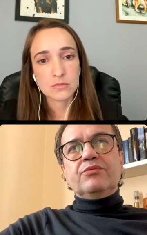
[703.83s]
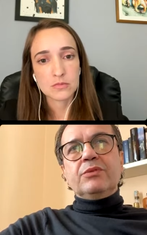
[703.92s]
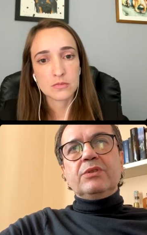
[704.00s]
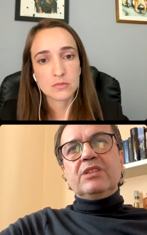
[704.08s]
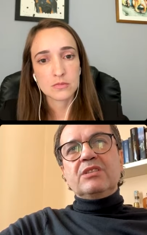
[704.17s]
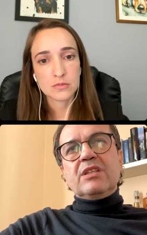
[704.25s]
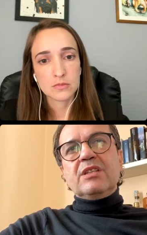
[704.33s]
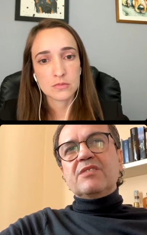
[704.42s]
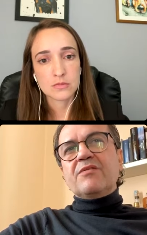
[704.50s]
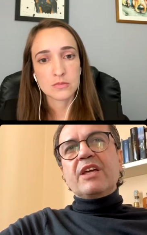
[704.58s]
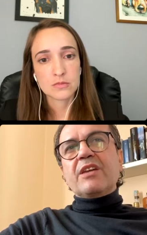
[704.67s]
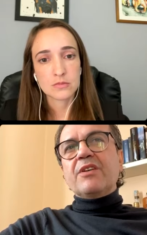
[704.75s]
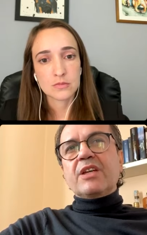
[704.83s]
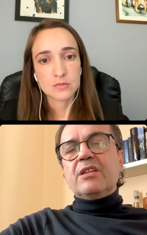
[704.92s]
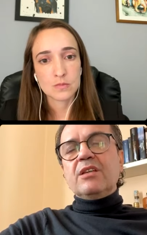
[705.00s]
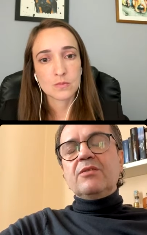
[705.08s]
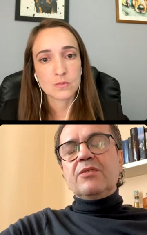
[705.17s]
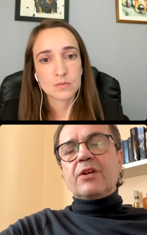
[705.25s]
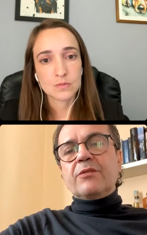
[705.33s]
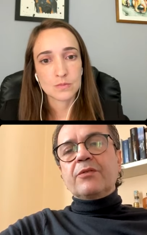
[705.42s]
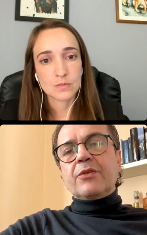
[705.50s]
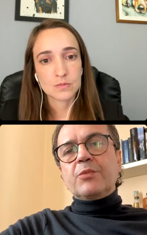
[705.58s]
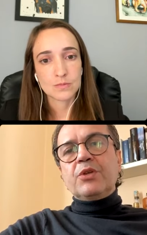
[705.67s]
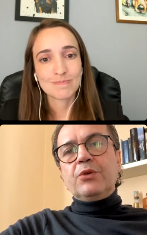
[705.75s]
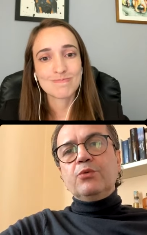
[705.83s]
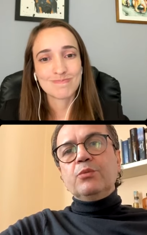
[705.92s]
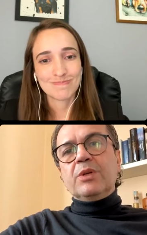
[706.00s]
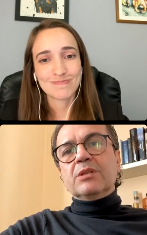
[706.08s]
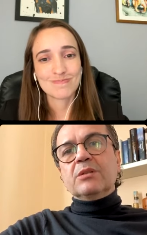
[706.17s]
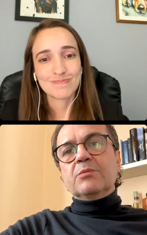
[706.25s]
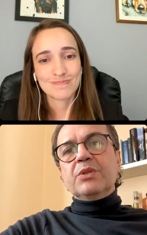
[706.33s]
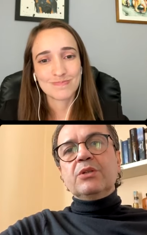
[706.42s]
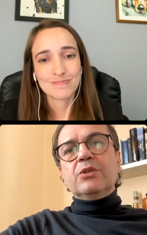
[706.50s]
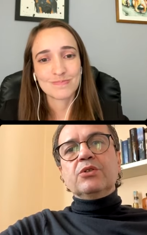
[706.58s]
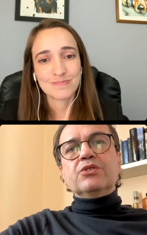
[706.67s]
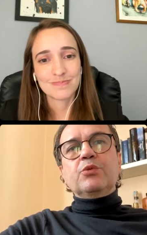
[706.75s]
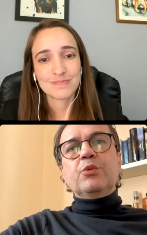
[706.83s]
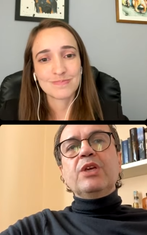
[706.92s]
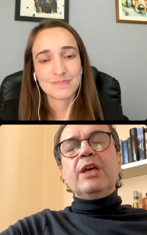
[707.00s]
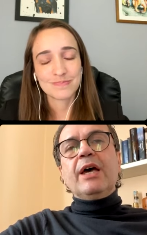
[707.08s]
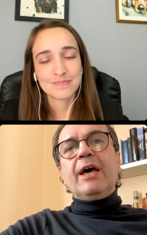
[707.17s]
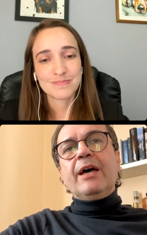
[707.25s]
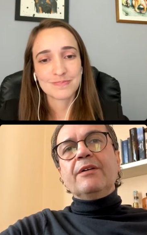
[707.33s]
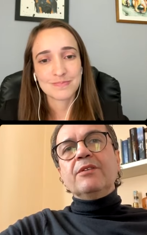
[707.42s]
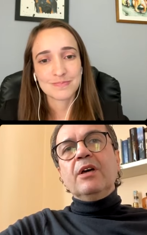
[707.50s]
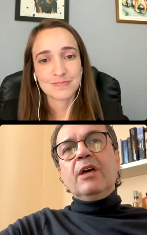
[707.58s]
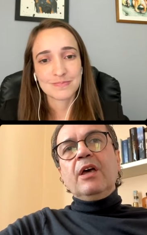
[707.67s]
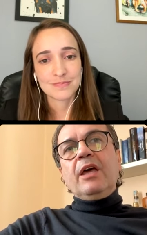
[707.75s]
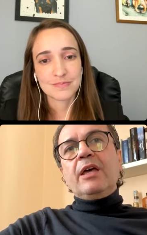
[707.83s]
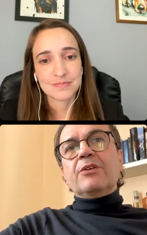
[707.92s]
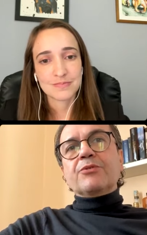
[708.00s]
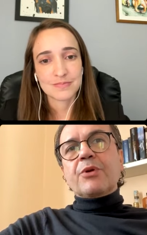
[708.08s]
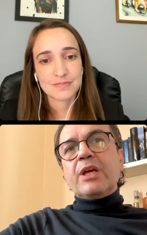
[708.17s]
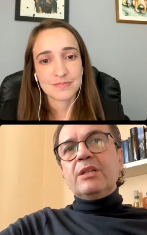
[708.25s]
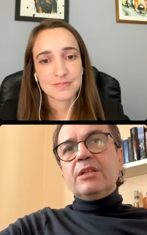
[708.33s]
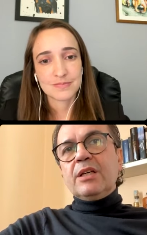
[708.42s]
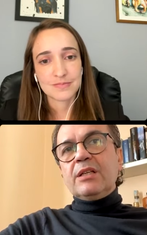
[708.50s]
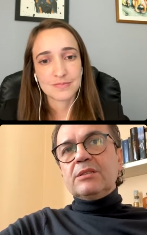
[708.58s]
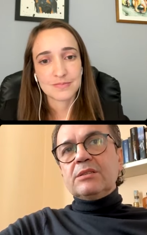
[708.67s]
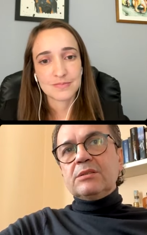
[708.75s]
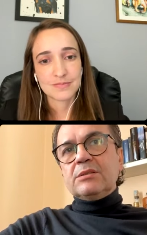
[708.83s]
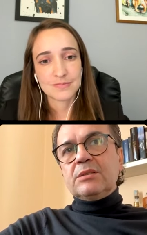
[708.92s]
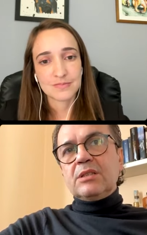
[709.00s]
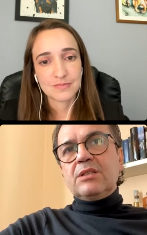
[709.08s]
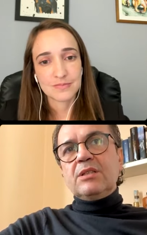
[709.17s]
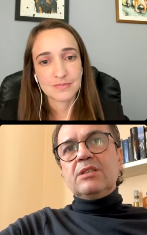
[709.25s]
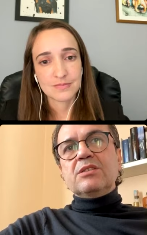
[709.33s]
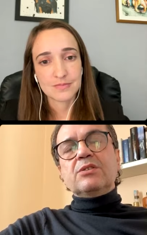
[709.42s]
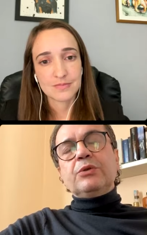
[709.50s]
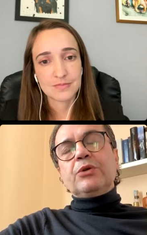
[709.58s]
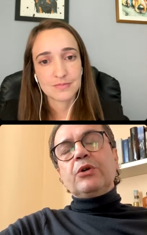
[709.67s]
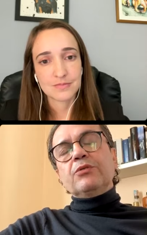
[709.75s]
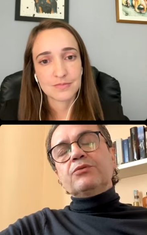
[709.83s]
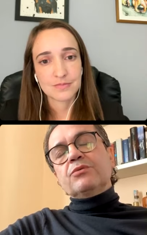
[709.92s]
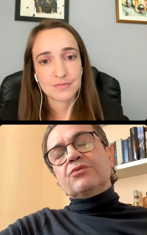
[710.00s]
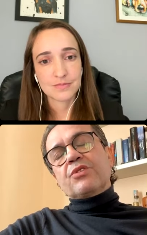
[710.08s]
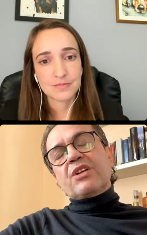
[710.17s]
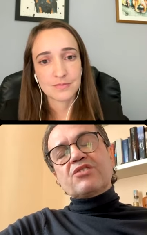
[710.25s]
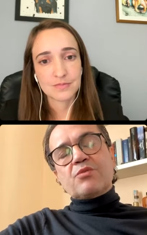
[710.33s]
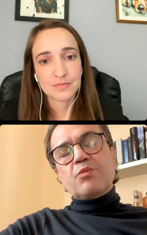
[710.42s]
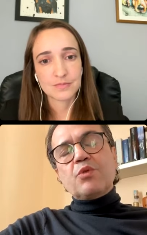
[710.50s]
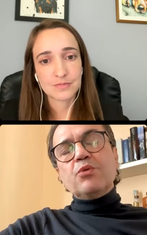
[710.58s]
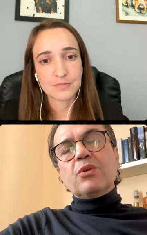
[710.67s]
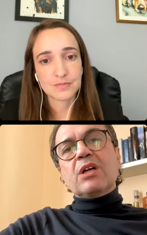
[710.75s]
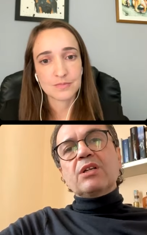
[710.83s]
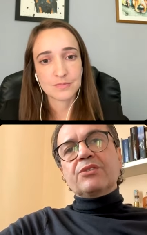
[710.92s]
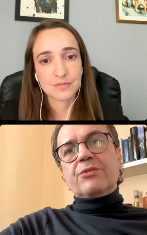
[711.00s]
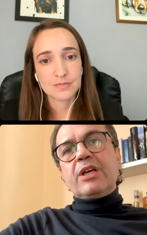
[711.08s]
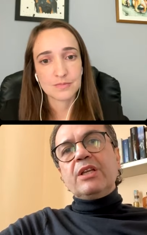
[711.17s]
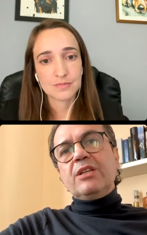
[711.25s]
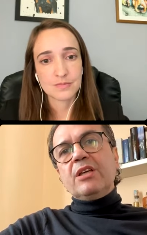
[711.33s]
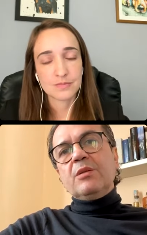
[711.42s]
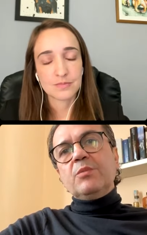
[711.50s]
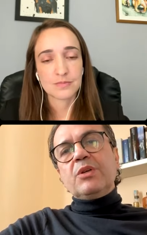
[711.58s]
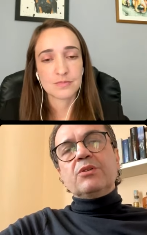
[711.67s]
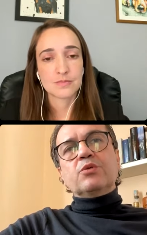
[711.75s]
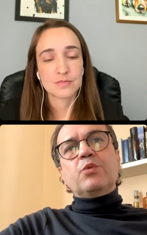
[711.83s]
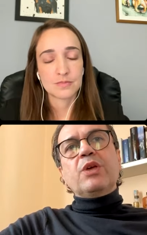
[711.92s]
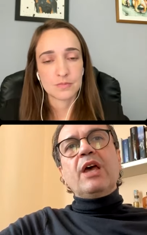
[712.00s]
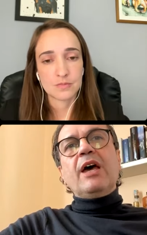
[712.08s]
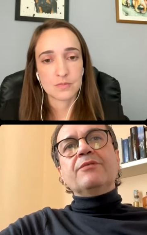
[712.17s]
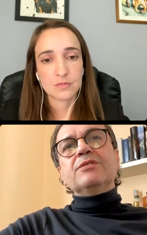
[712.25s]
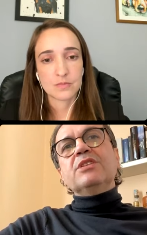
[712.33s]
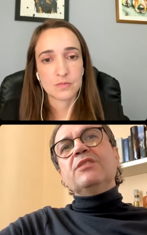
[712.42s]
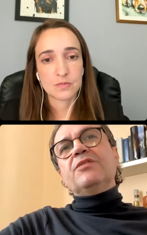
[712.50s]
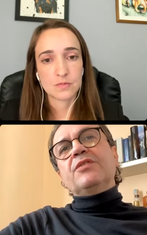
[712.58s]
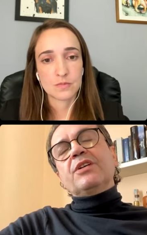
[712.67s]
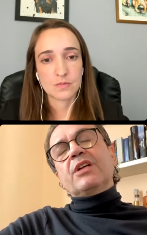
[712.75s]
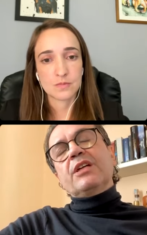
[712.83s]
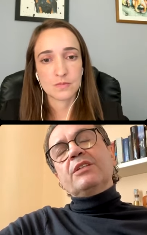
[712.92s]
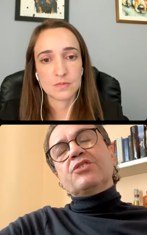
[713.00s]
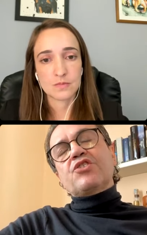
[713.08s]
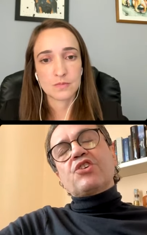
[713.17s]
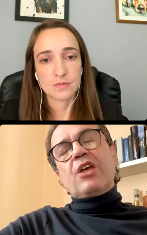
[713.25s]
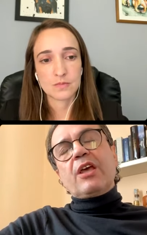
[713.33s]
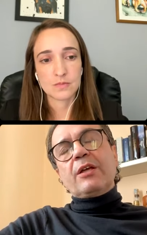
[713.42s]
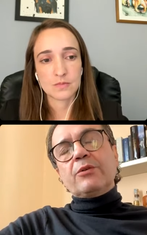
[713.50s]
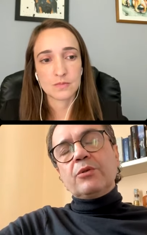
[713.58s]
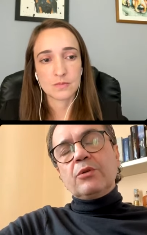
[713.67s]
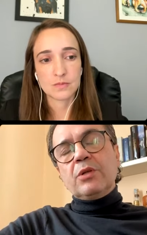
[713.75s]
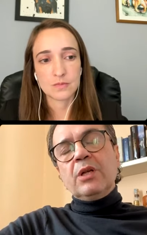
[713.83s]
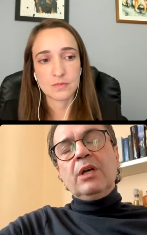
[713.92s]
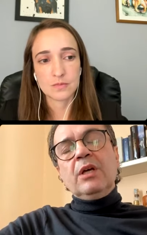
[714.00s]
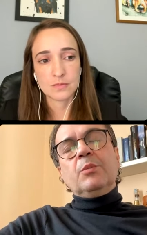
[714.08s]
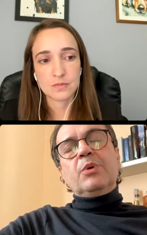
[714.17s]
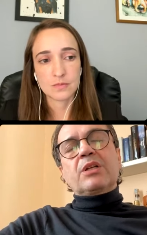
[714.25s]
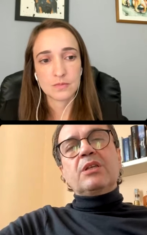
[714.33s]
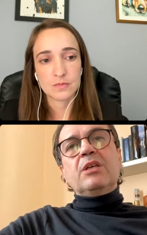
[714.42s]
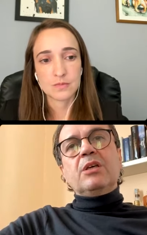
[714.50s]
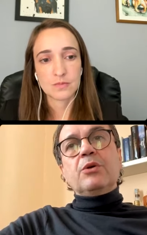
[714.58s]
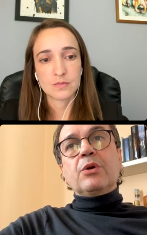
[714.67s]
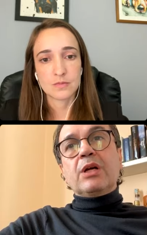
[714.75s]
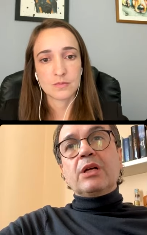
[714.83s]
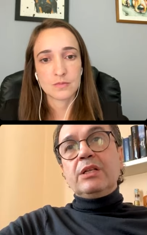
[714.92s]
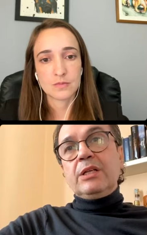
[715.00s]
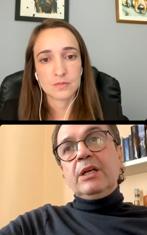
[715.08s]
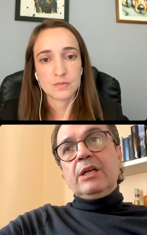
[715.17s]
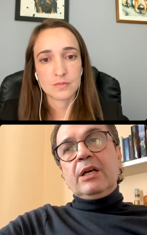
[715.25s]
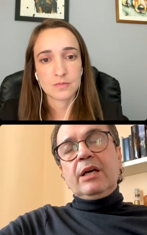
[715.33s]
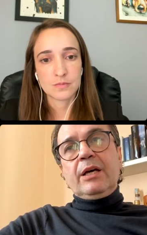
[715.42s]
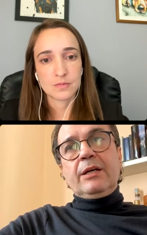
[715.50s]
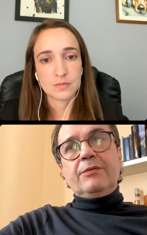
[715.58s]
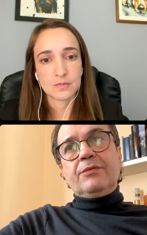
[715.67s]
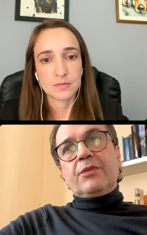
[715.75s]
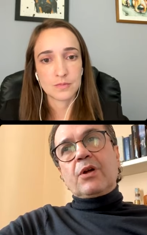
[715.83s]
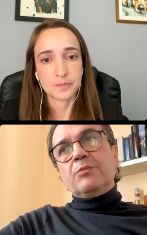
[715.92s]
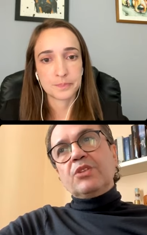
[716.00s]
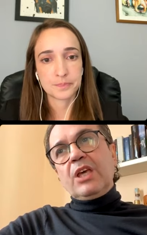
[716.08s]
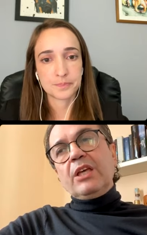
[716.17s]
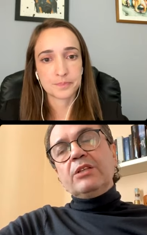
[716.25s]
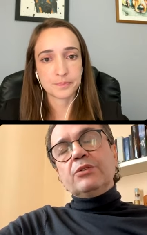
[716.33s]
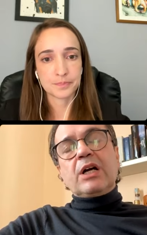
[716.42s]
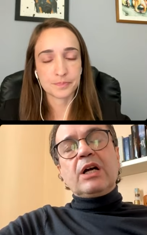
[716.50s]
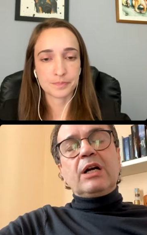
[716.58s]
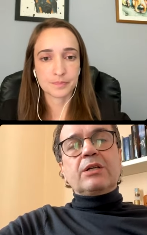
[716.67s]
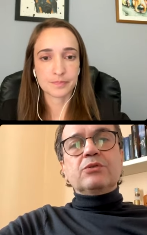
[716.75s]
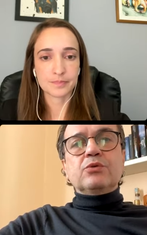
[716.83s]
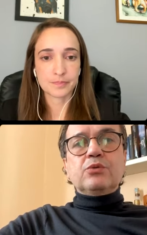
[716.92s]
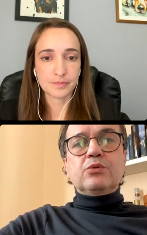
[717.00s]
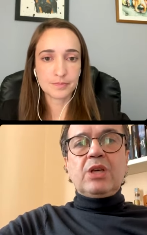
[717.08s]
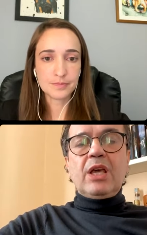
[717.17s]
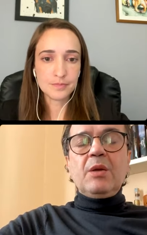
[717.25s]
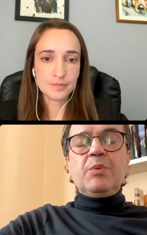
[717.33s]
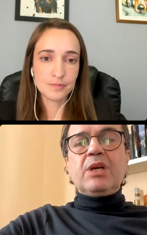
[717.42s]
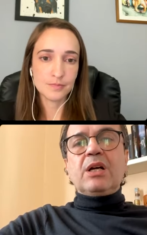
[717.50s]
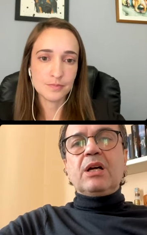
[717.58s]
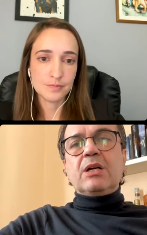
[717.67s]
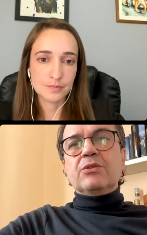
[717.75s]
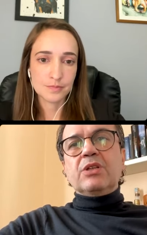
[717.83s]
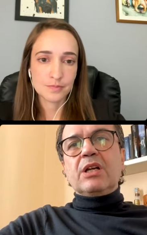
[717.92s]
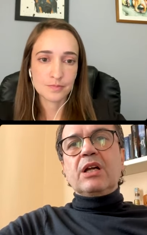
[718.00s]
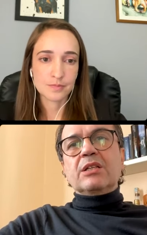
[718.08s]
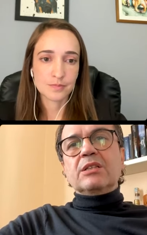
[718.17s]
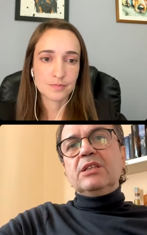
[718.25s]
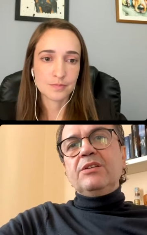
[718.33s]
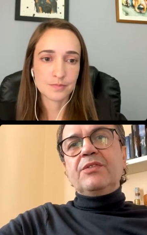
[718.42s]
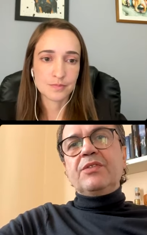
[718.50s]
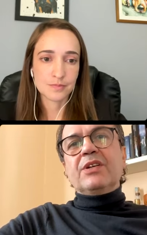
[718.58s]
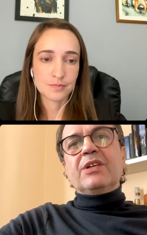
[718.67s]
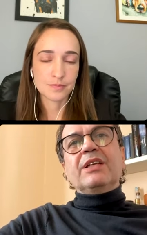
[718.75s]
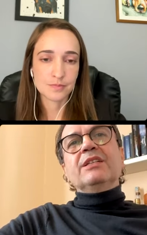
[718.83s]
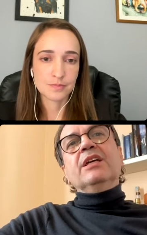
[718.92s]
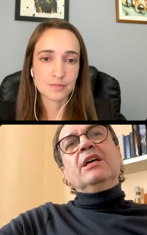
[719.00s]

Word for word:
Speaker 1: it's, it's very very different from human because we have a gradient that is you know transmural gradient because we have different channel particularly uh, from the endocardium to the epicardium there are different